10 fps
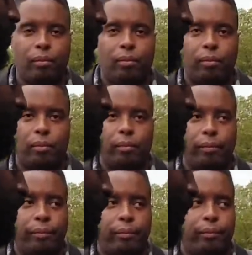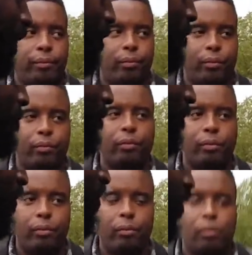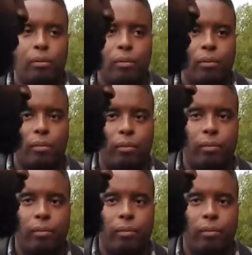This person isn't speaking.